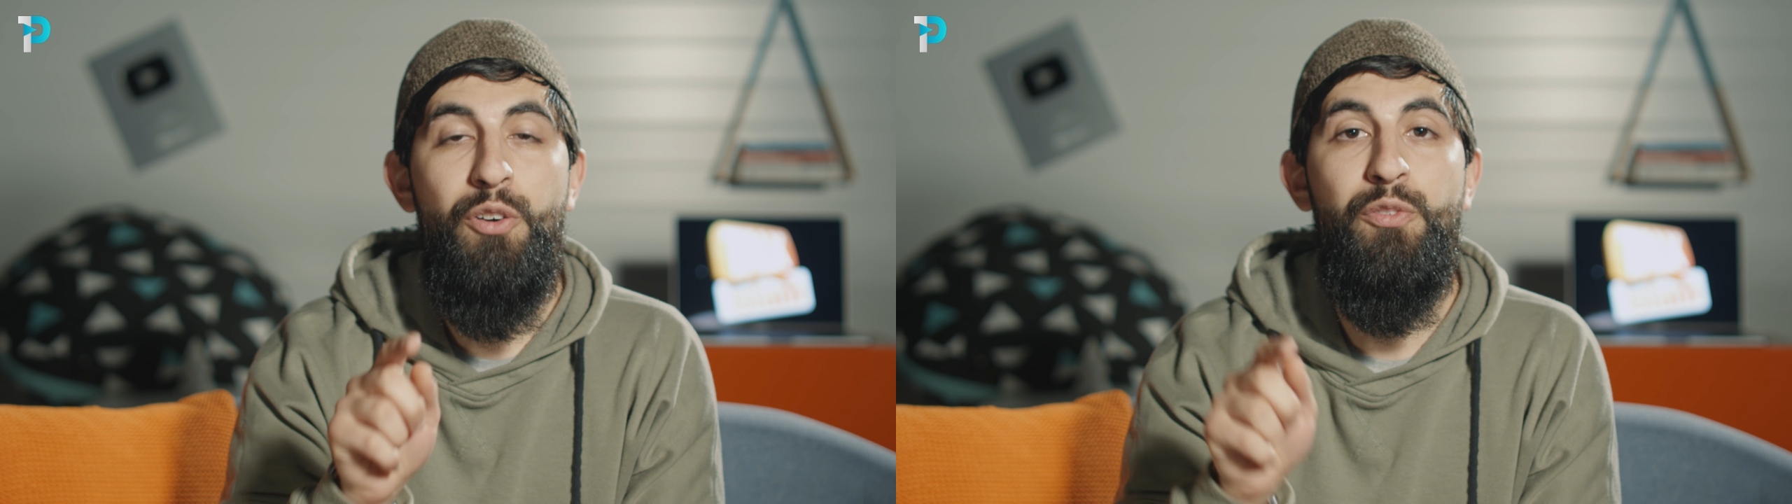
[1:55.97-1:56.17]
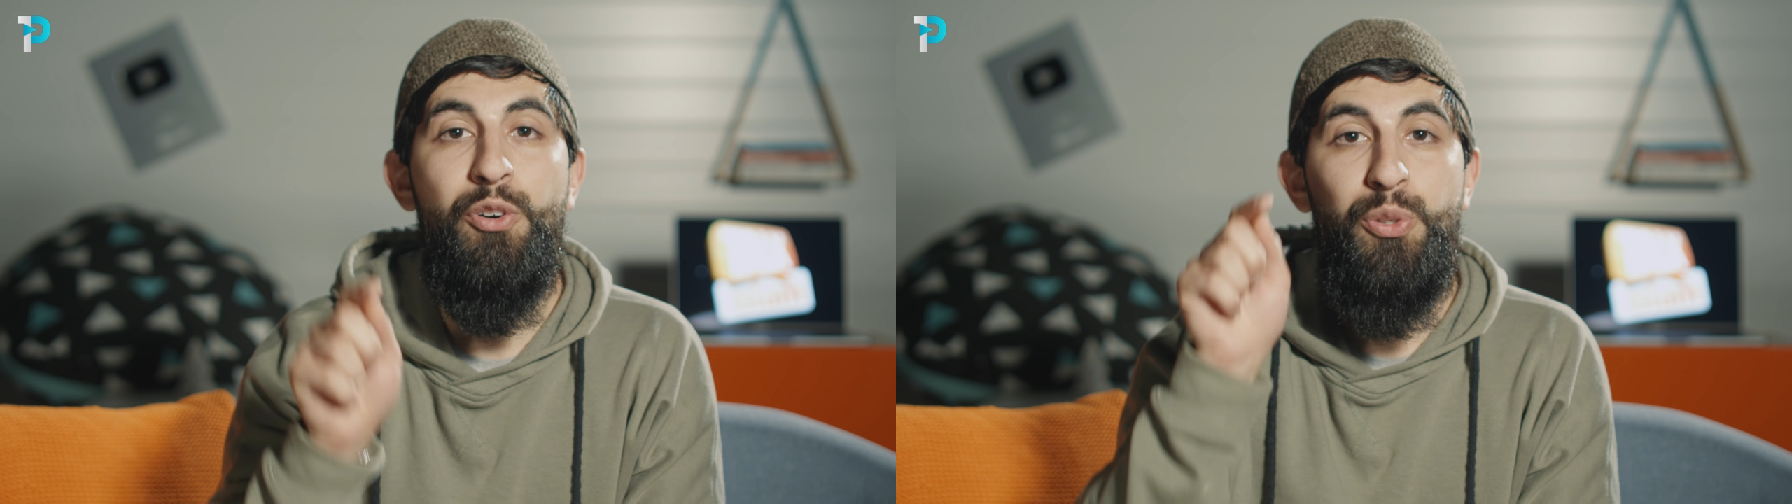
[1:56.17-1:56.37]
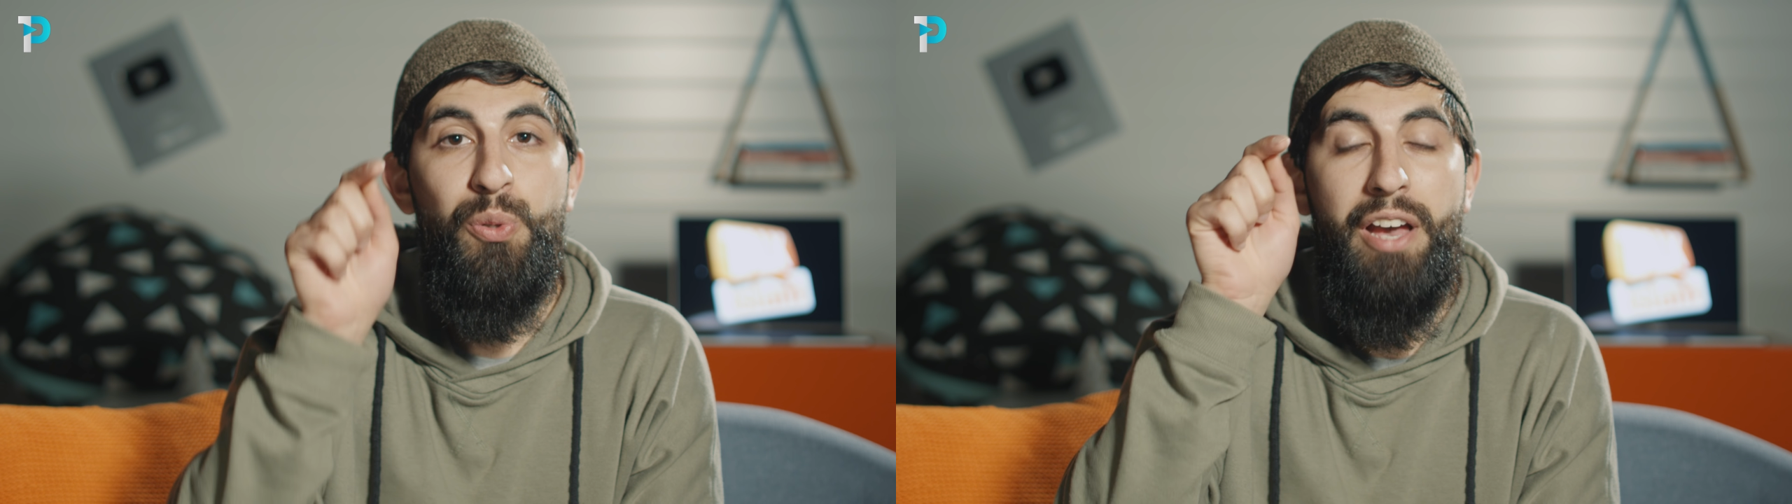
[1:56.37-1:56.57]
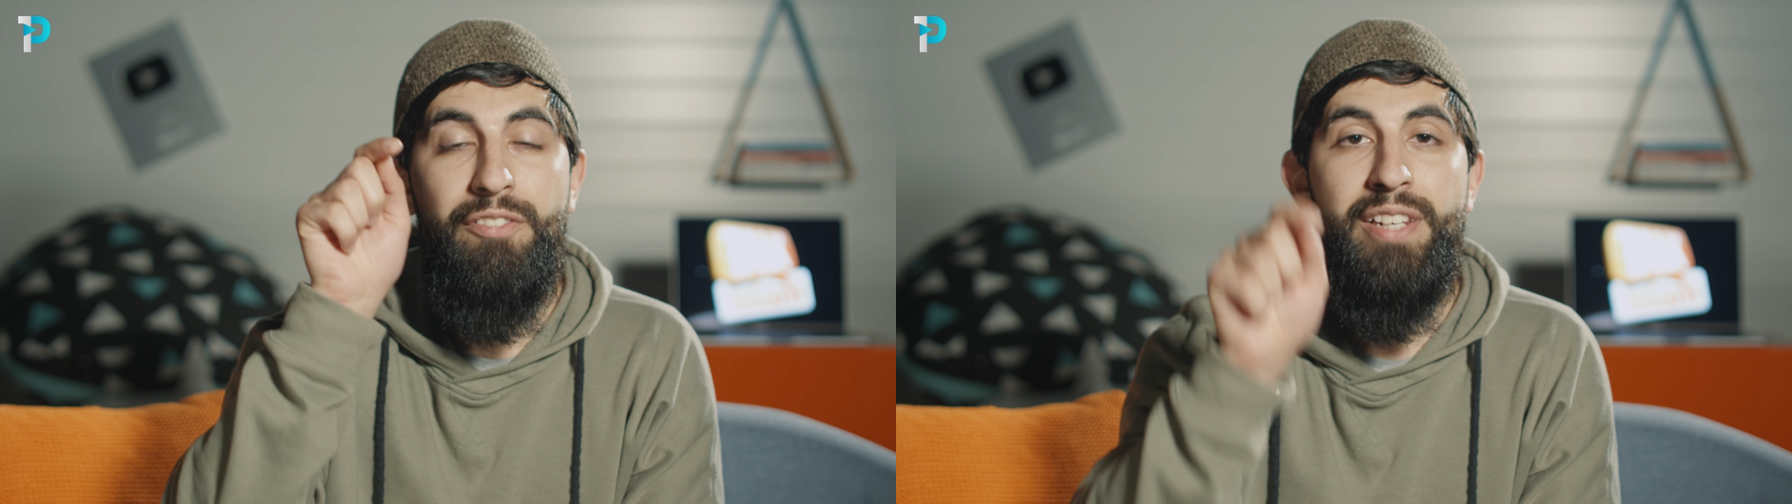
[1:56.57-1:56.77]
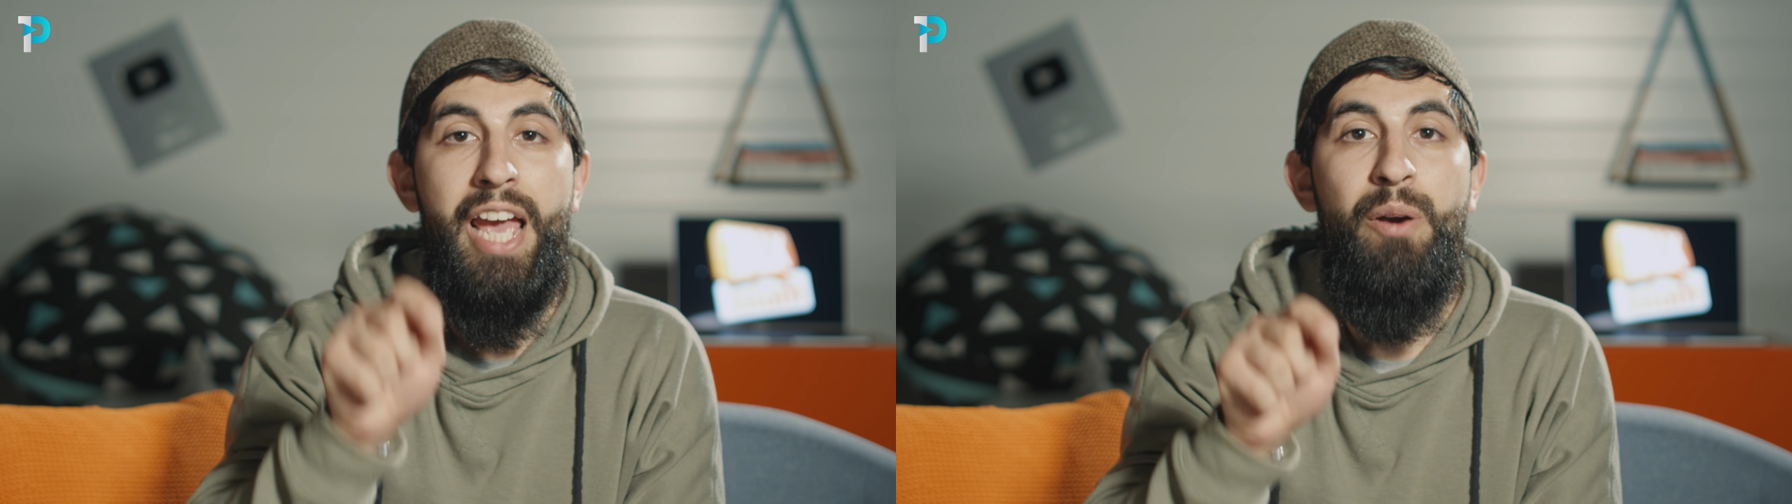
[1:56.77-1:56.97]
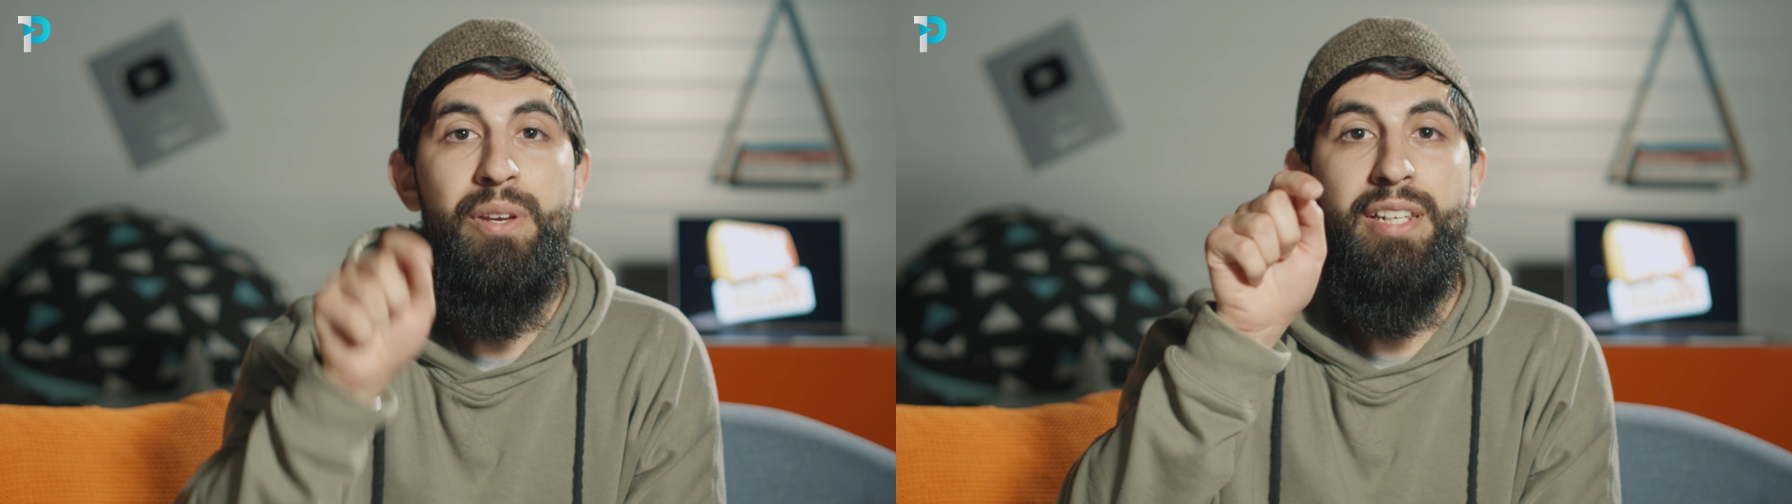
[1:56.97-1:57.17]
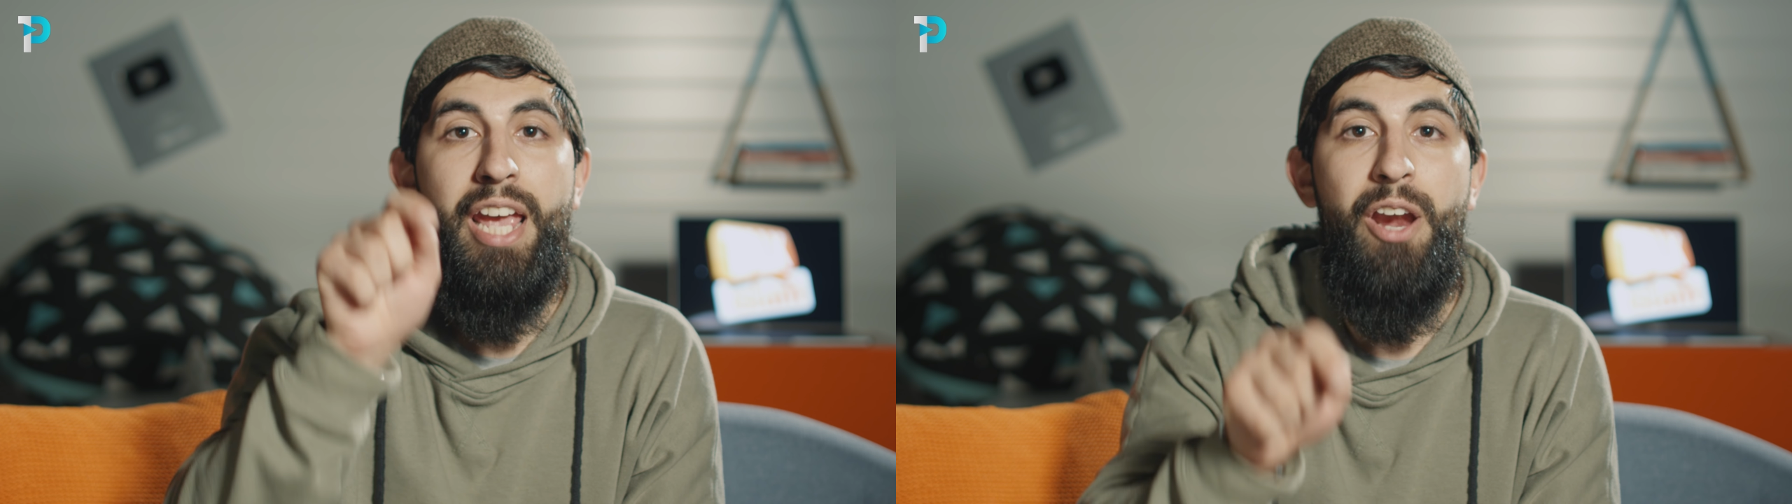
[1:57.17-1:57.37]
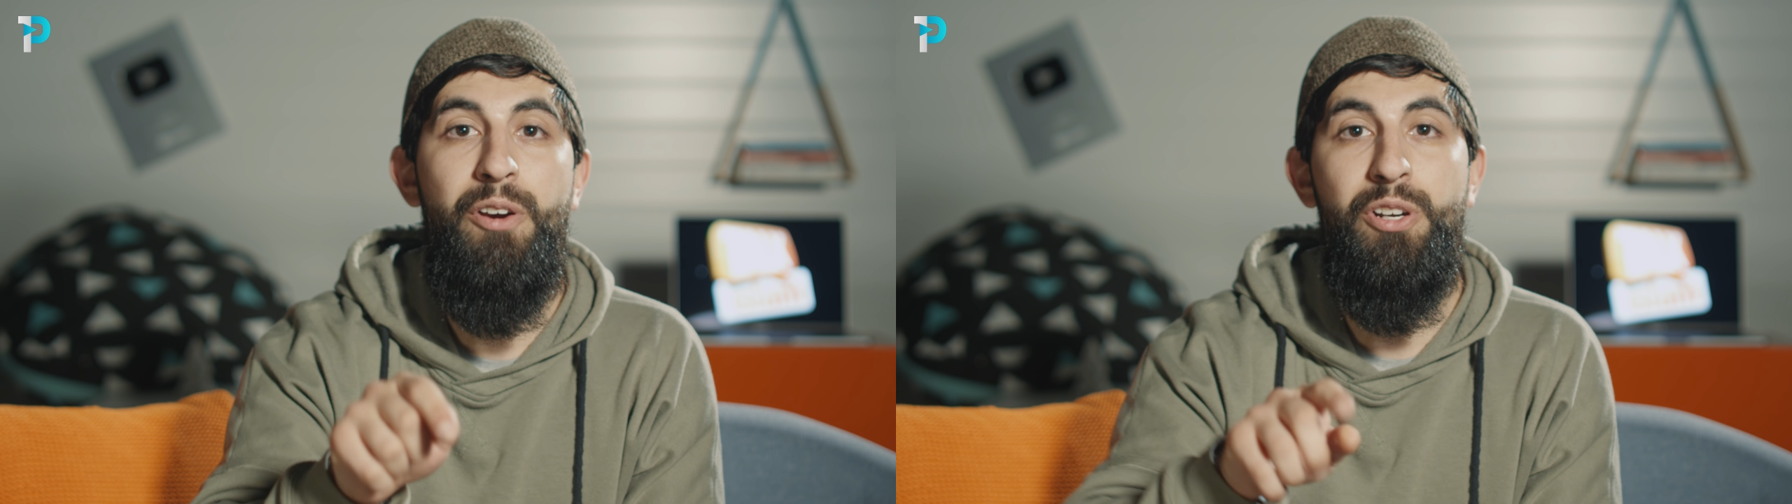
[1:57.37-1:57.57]
for you have now
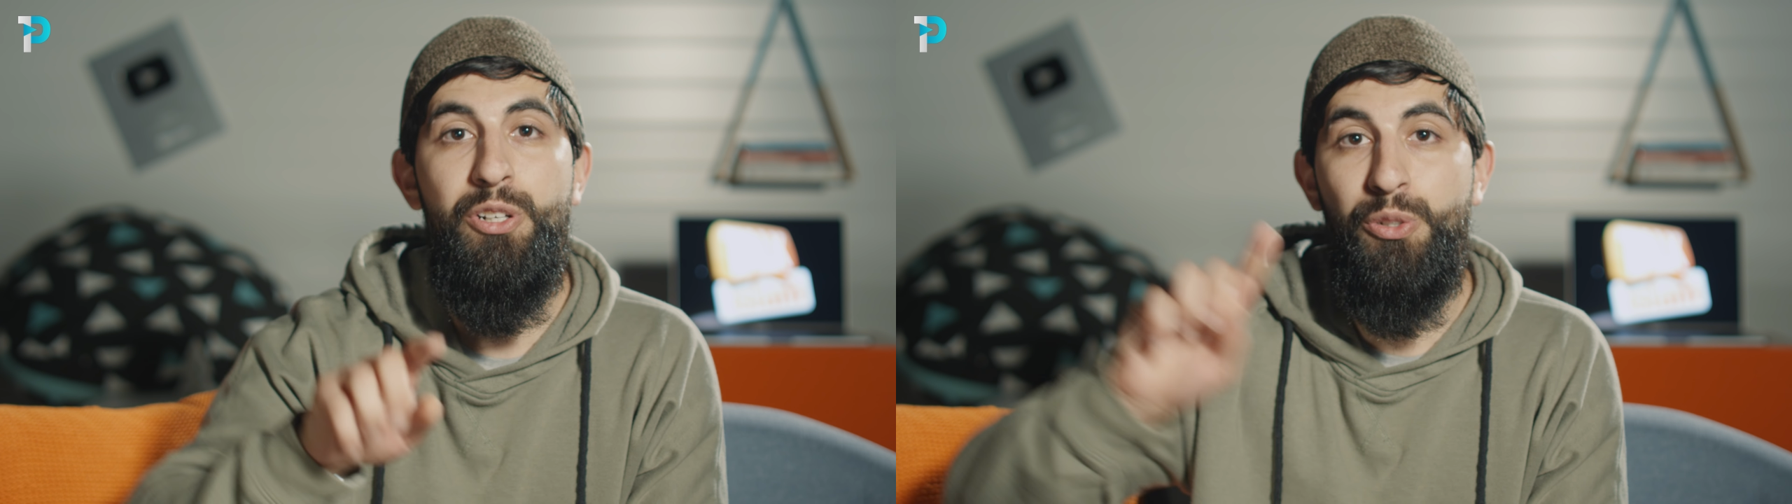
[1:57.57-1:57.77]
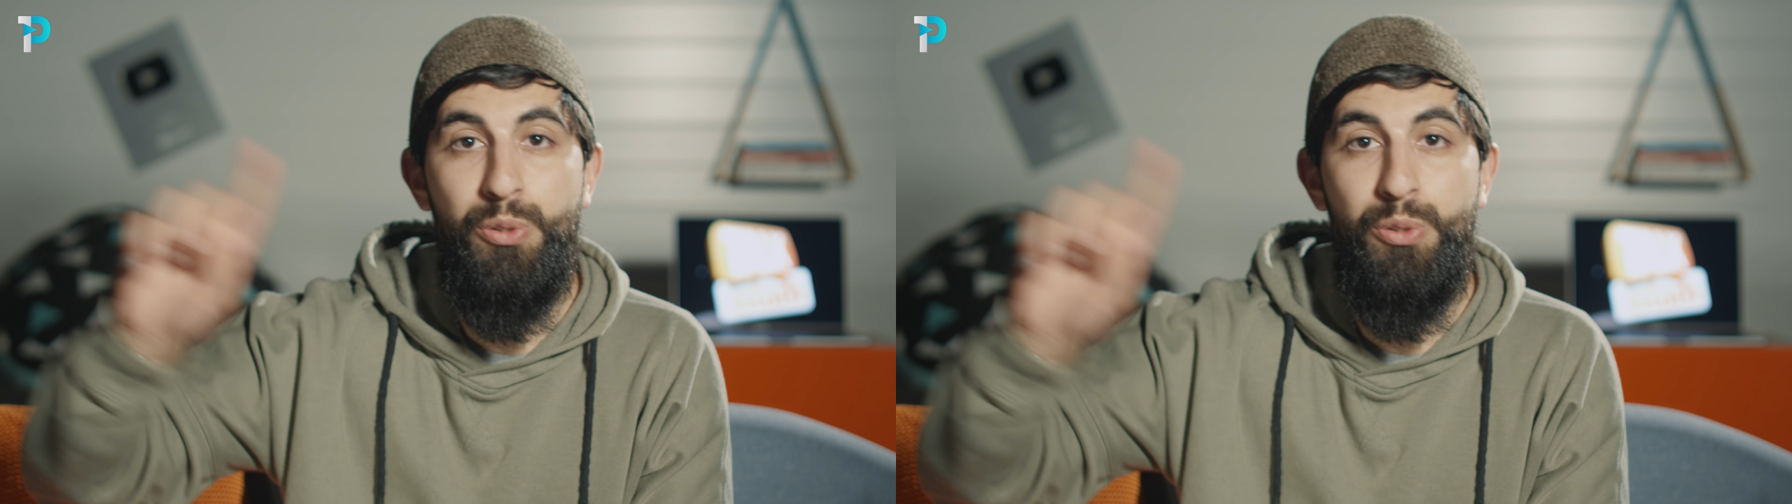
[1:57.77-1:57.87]
inherited